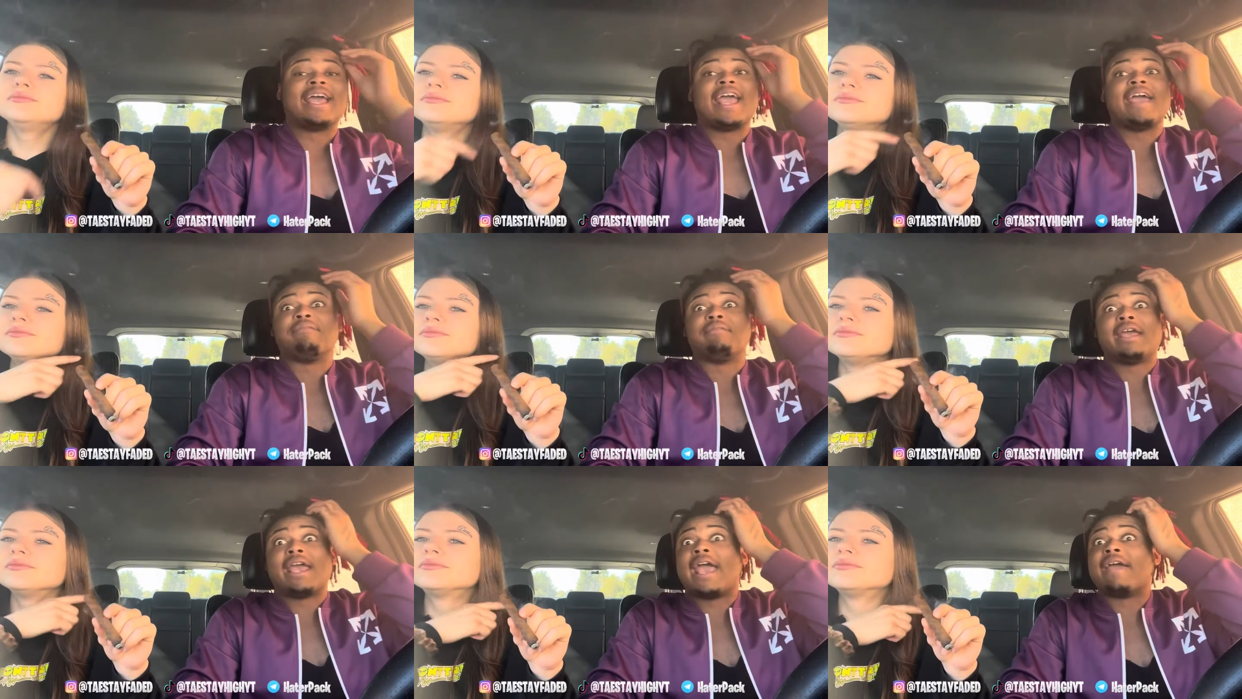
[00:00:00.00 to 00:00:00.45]

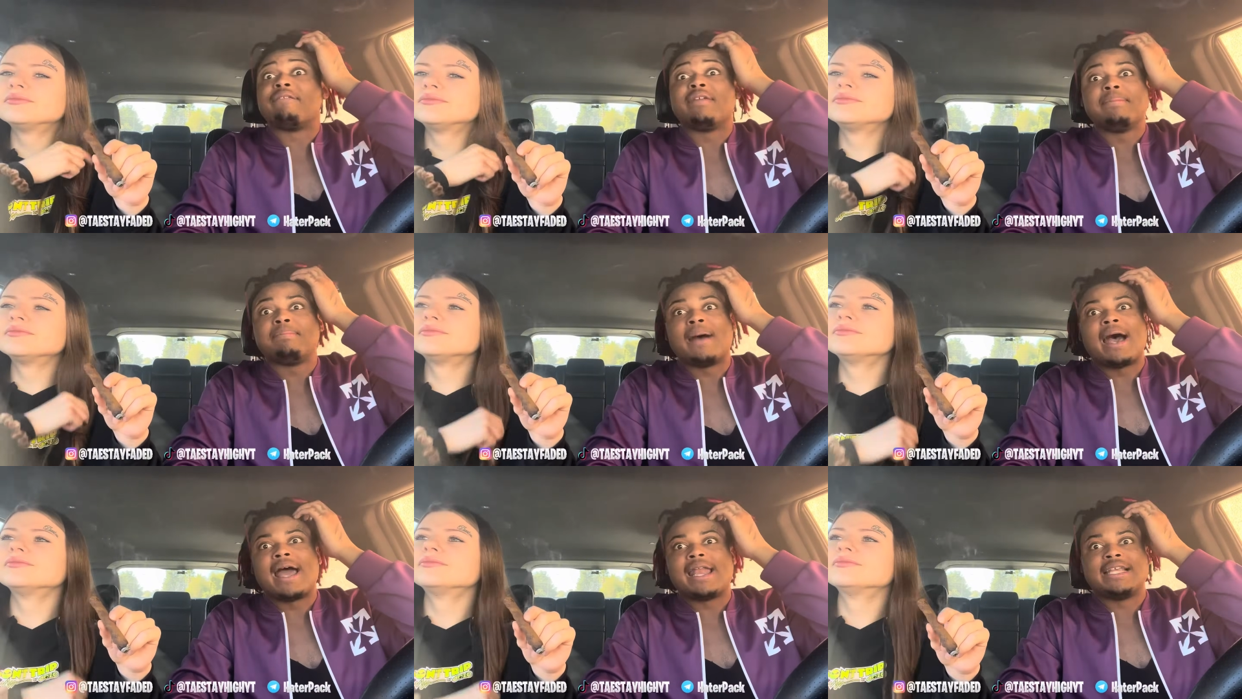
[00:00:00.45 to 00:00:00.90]
Speaker 1: every,
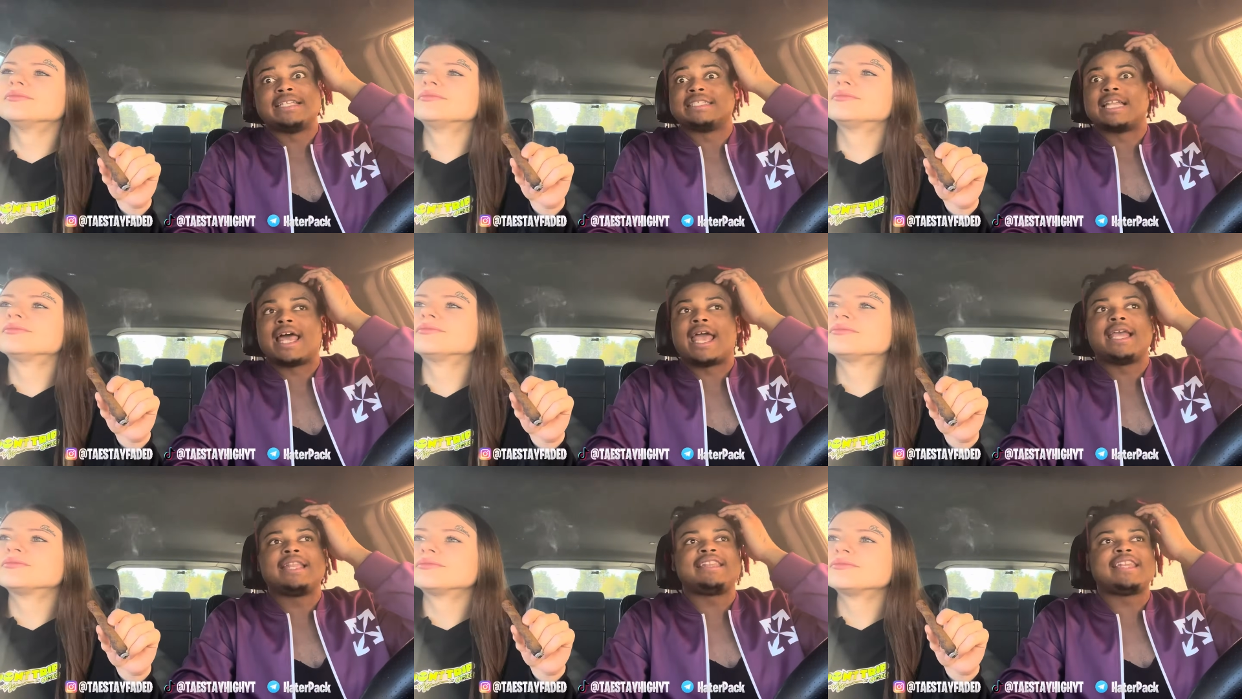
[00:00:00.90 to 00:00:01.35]
everybody's
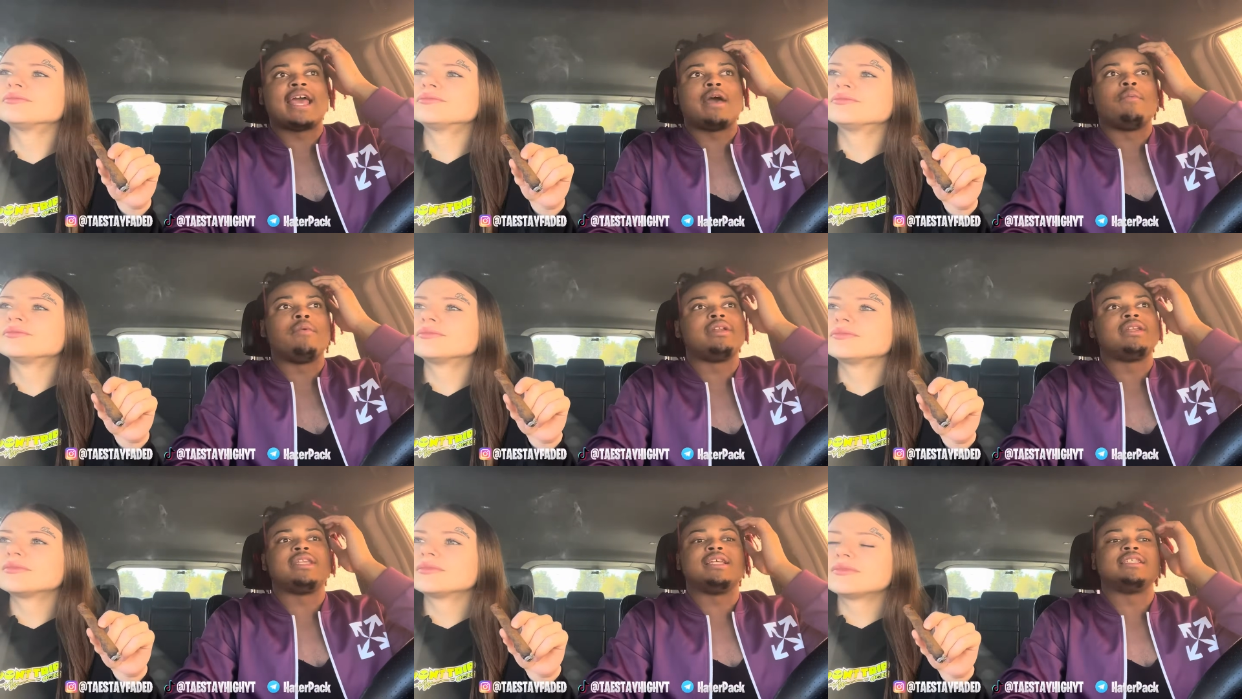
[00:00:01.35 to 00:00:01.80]
like
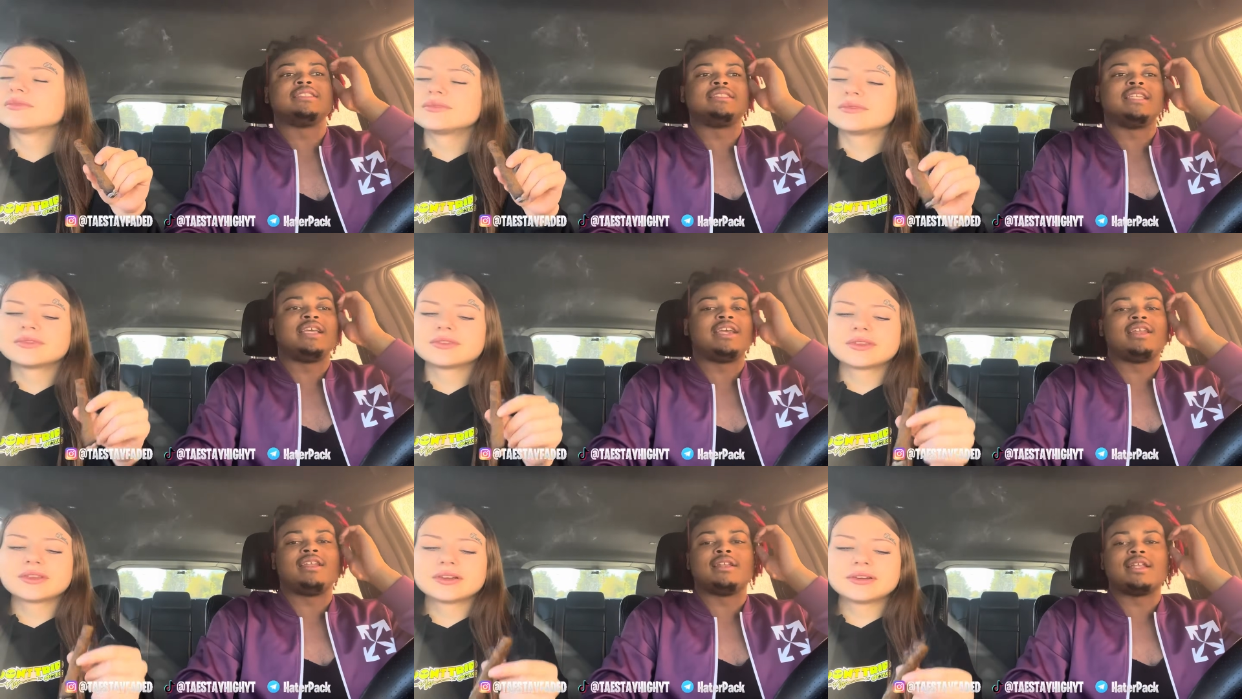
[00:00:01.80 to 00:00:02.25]
that with this
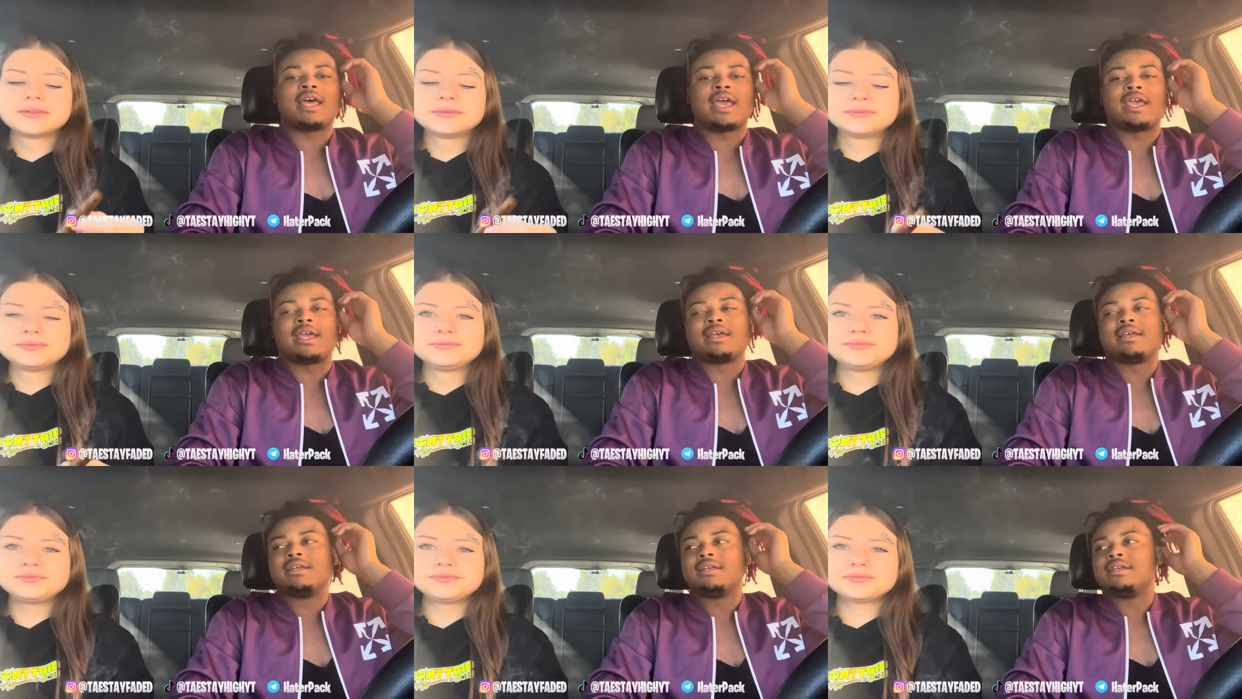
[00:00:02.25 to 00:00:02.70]
thing, and
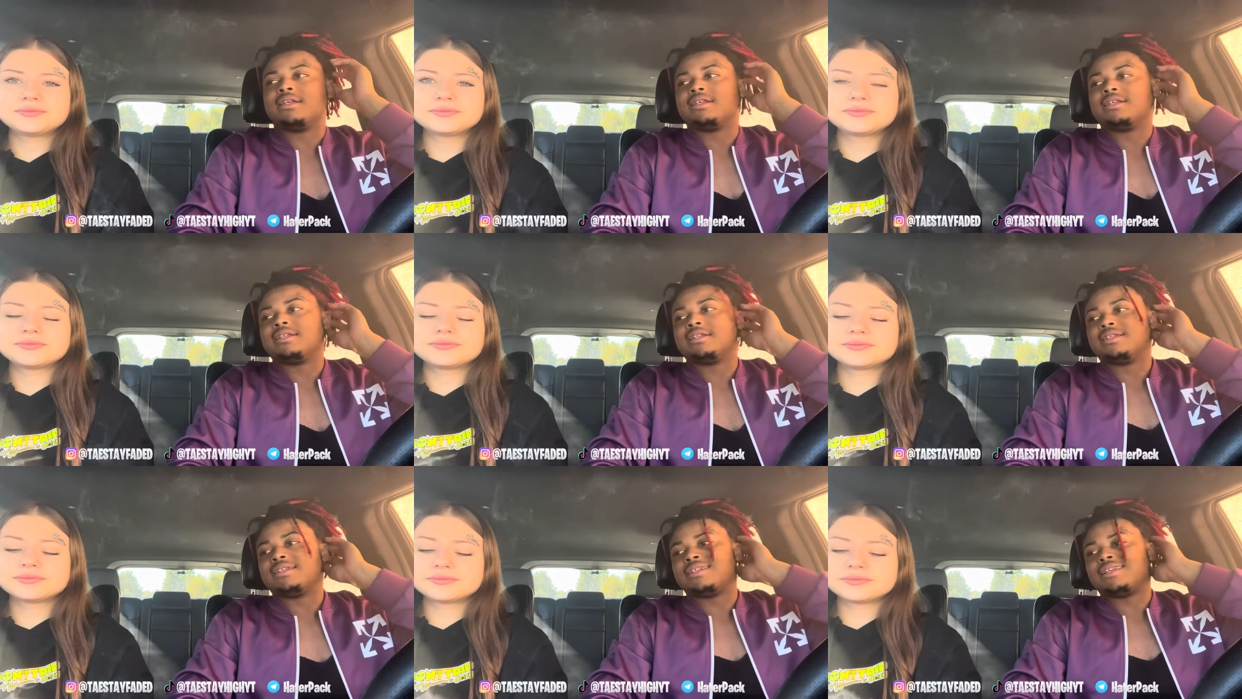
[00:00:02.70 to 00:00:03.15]
like,
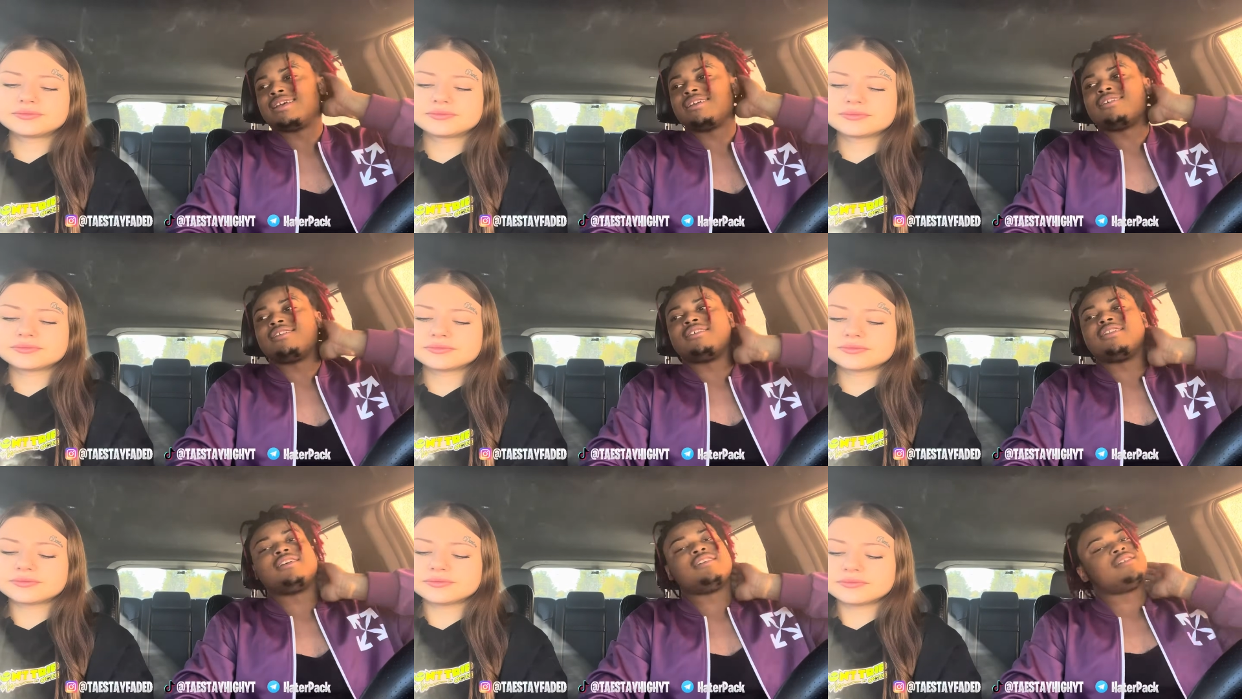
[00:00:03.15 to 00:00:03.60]
I
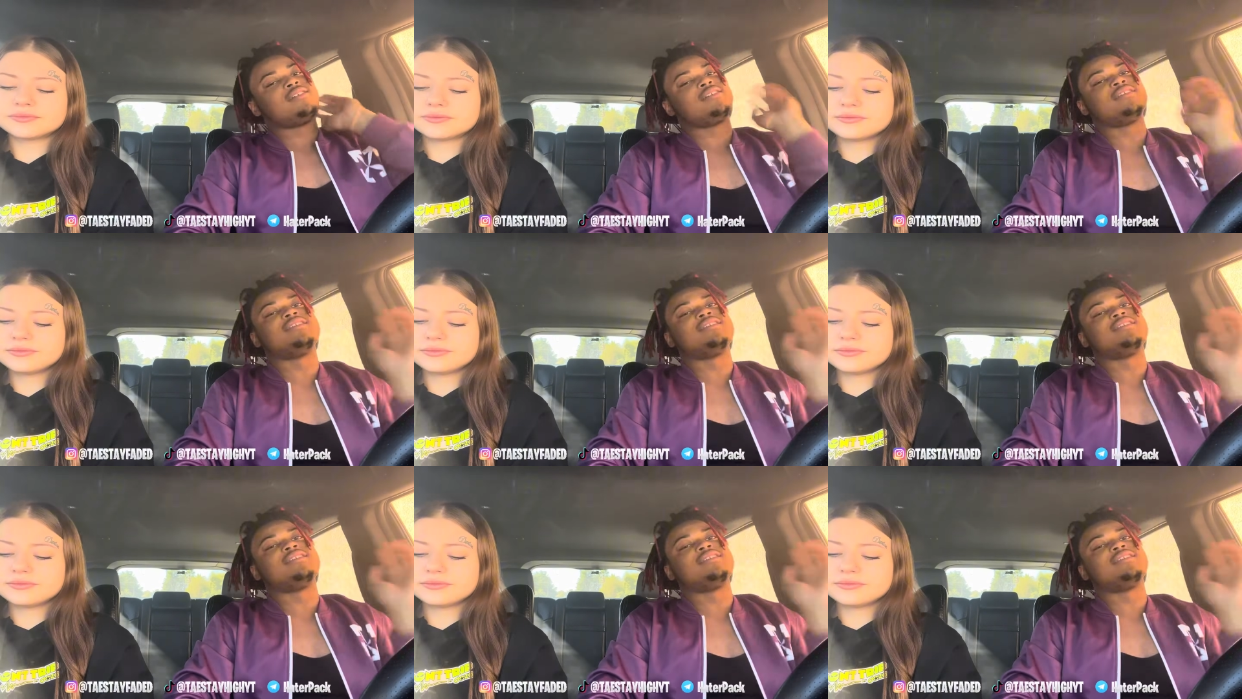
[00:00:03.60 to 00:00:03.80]
don't know.